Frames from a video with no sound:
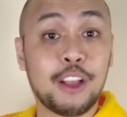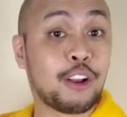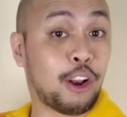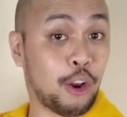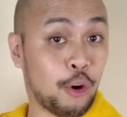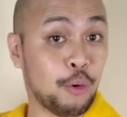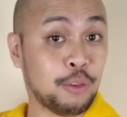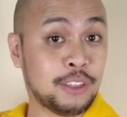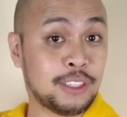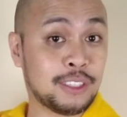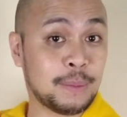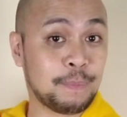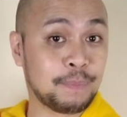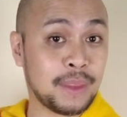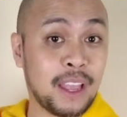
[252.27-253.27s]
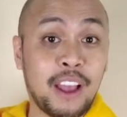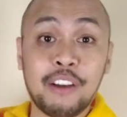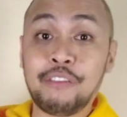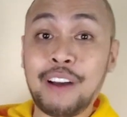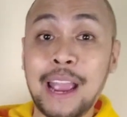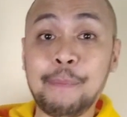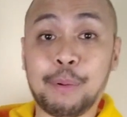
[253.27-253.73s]
Clothes,
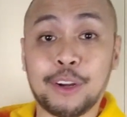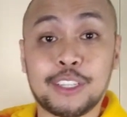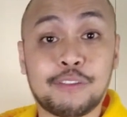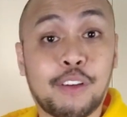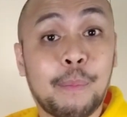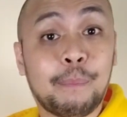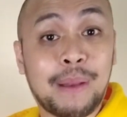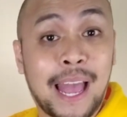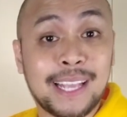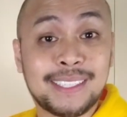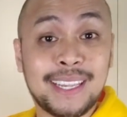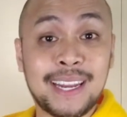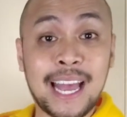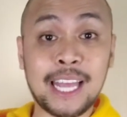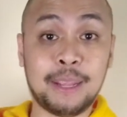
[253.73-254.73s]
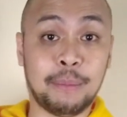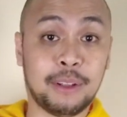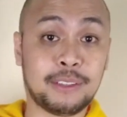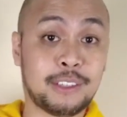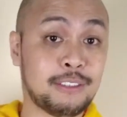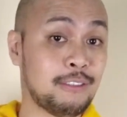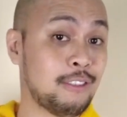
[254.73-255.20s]
fibers from plants and
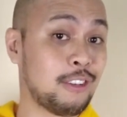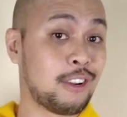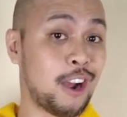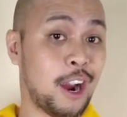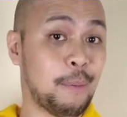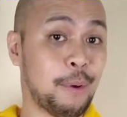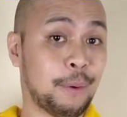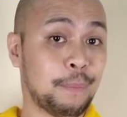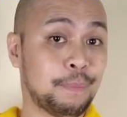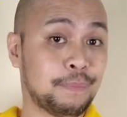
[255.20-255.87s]
animals, carbon.